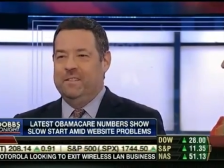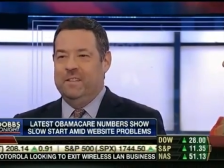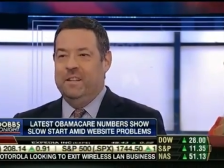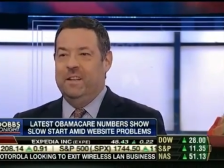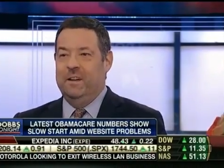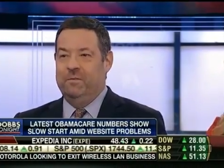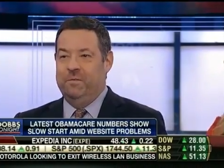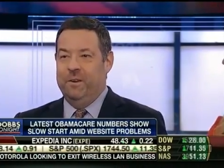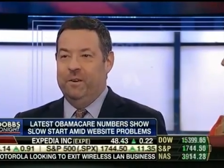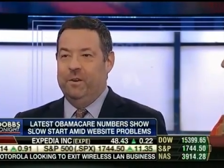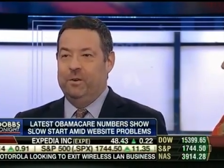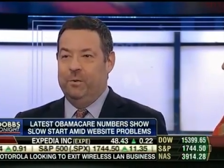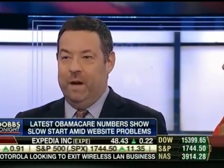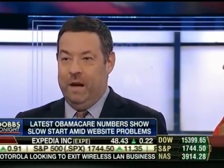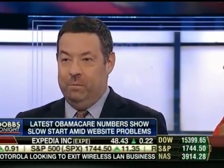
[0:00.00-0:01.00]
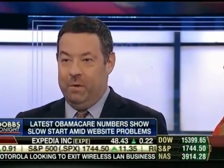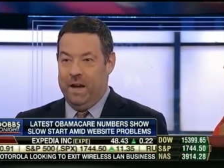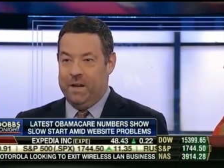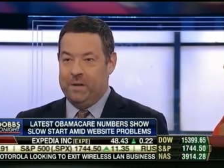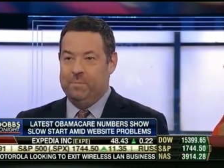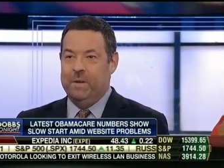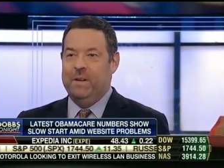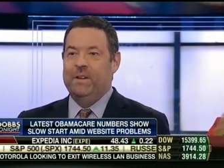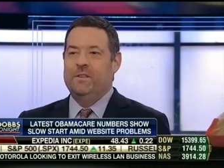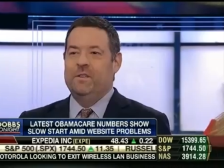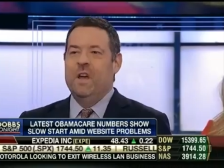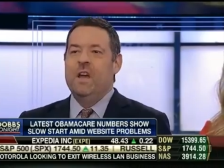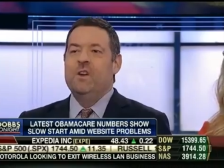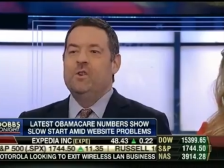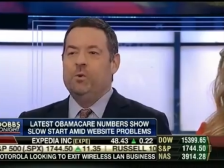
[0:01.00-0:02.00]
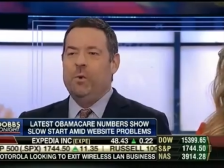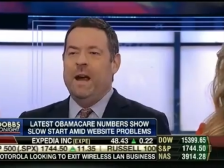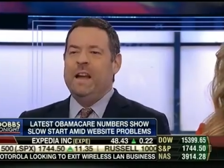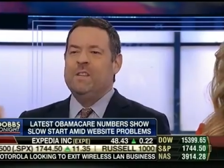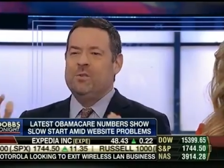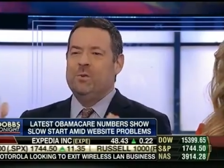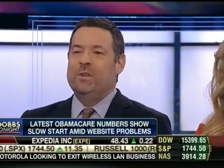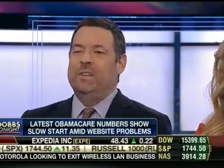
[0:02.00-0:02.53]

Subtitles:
little unfair to train wrecks because trains are at